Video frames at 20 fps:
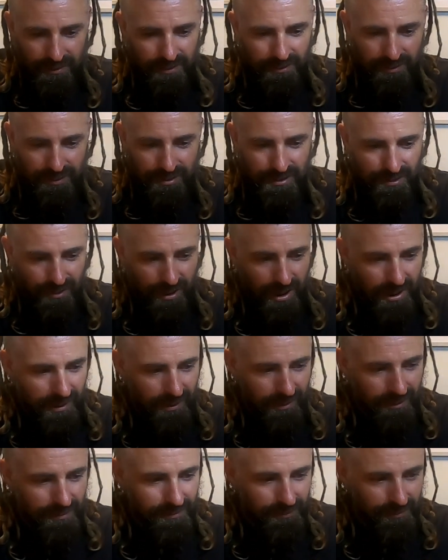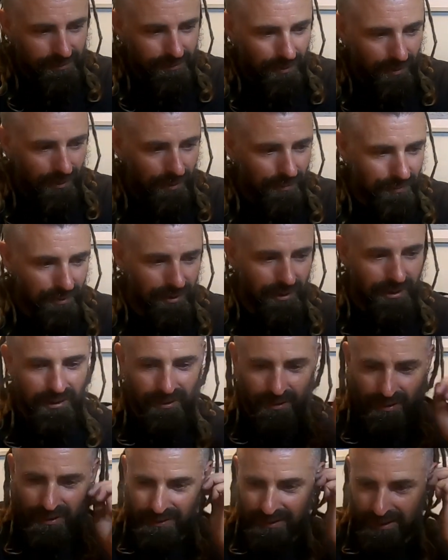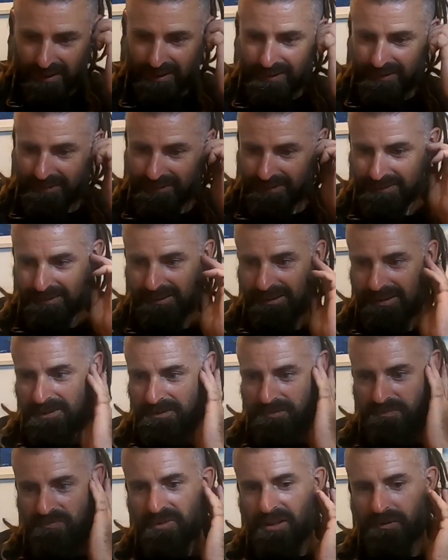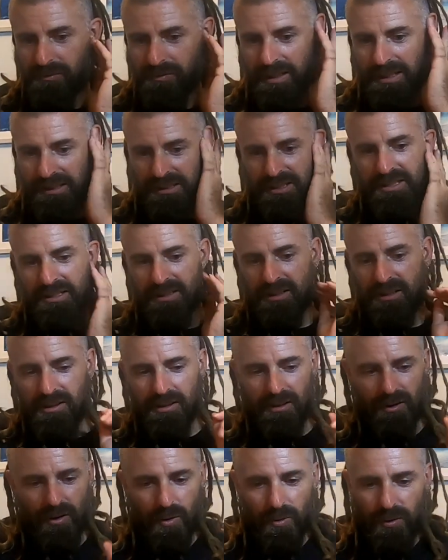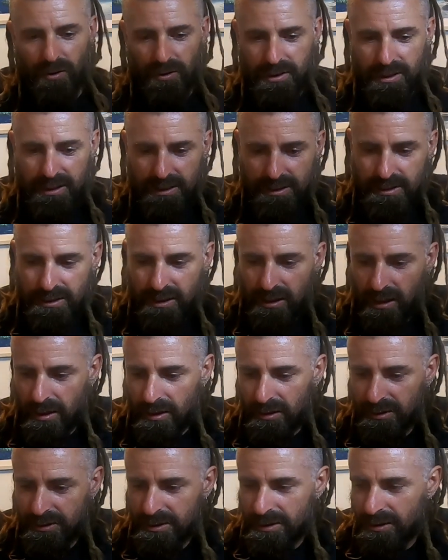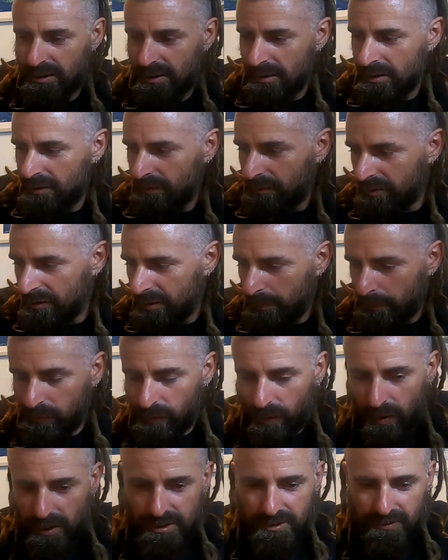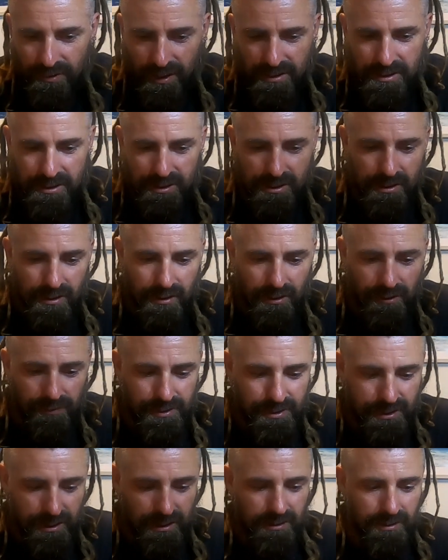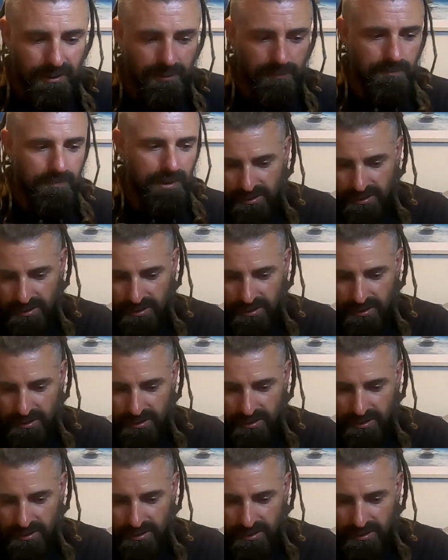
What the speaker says: It's great. I really like that. In fact, all of these cars, for the price range that I've seen them,